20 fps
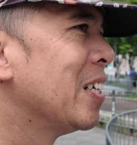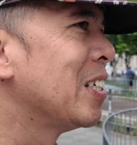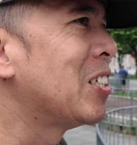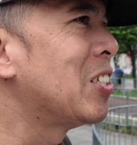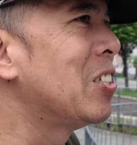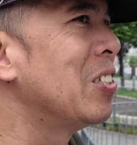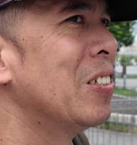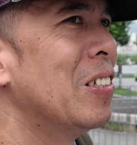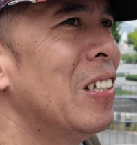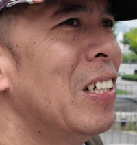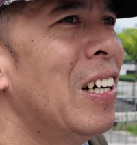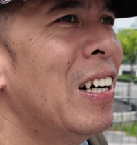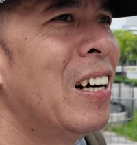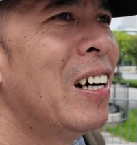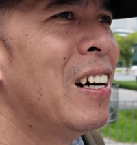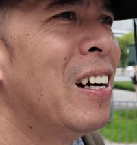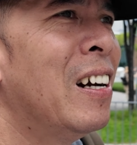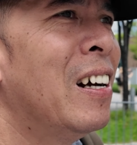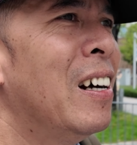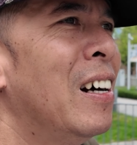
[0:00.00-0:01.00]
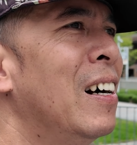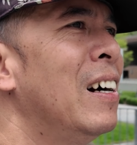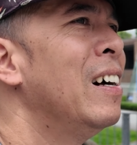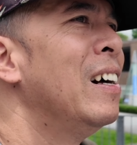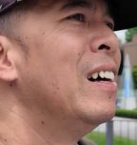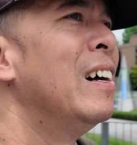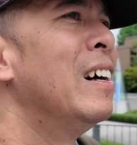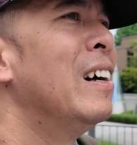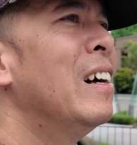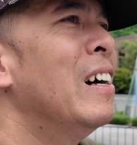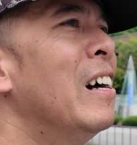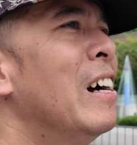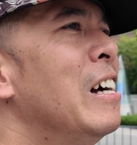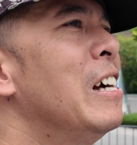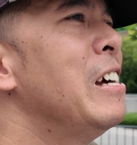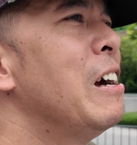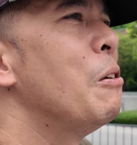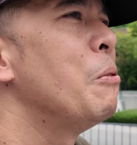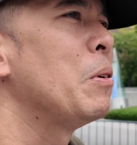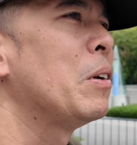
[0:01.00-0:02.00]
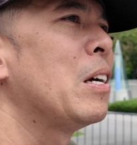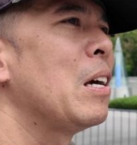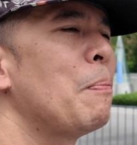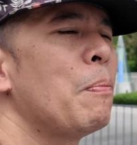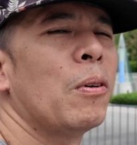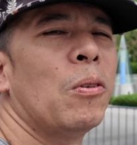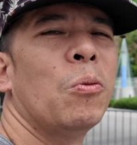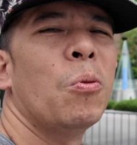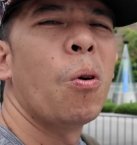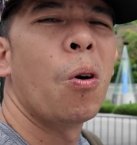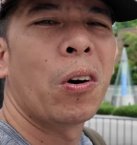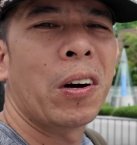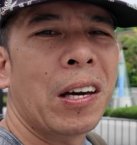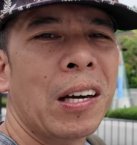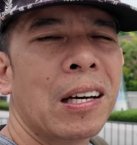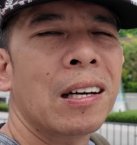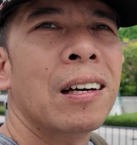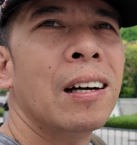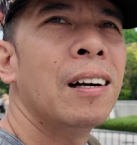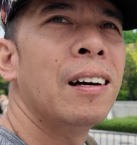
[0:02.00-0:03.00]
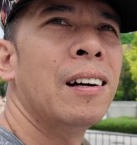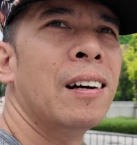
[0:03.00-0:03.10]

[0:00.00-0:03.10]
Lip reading: not sure. Yeah, we keep on walking